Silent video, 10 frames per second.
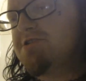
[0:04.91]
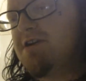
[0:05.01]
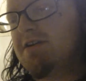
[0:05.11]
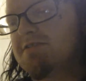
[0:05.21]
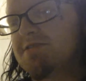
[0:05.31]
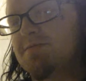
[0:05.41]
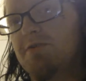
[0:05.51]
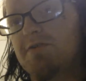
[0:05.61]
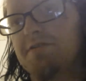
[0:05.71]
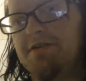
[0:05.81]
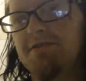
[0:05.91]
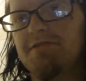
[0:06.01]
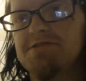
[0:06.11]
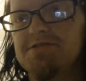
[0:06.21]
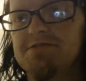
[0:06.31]
Shoc Smart
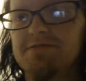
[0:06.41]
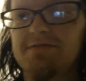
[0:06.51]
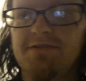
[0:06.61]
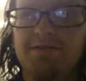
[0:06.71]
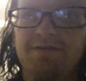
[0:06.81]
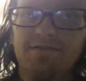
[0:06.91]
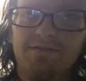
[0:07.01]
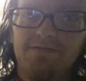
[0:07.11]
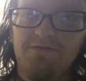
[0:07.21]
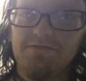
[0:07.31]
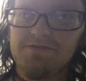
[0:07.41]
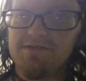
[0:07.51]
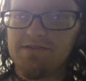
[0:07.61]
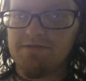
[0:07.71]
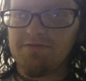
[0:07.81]
Energy. See
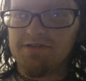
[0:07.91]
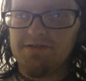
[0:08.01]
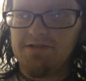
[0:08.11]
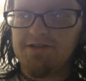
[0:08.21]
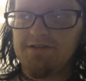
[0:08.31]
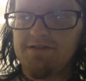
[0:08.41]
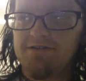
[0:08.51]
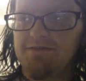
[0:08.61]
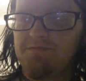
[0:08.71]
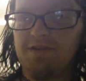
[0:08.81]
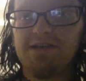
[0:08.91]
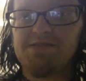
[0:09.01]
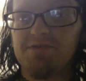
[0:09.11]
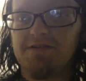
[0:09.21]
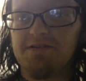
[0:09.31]
that right there? Nice
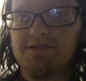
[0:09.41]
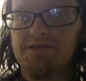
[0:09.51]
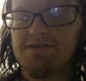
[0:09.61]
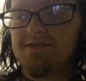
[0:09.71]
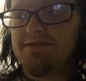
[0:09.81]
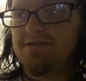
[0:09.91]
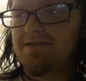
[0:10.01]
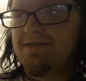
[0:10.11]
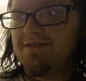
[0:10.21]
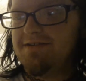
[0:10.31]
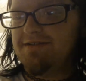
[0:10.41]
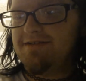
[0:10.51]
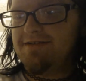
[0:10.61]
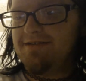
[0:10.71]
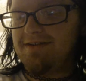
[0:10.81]
pink can.
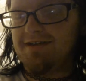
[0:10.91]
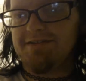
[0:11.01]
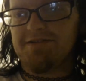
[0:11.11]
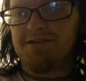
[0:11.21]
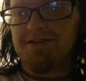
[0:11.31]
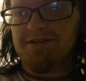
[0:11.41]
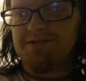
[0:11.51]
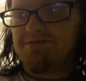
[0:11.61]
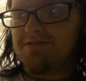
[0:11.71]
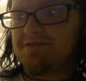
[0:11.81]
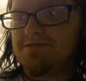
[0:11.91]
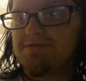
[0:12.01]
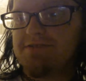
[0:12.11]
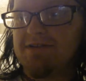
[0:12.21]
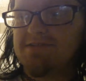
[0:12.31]
I like the color, it's pretty
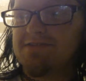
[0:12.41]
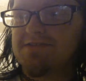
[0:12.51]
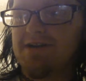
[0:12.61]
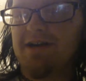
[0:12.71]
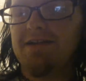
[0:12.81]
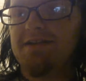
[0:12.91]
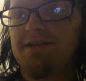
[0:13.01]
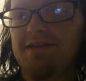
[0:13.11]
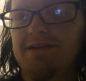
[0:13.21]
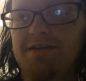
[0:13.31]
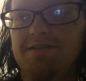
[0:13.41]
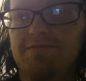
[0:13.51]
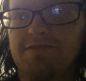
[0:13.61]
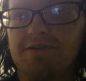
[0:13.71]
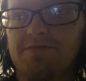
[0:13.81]
cool. And this is cotton candy
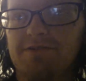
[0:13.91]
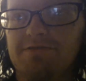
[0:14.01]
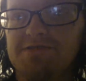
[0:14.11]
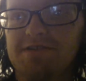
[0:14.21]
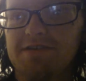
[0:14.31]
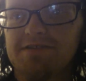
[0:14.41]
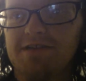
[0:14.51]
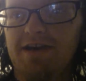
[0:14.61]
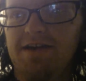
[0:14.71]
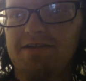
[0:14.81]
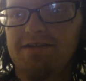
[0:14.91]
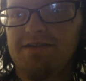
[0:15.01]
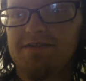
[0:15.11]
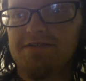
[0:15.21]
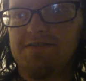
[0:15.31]
flavor, 06 cotton
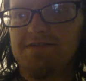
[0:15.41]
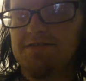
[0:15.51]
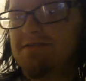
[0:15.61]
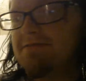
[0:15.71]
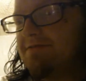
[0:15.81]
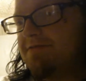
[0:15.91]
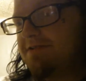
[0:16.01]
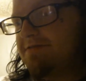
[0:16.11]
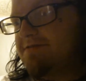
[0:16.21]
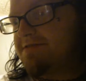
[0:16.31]
candy. I don't know what the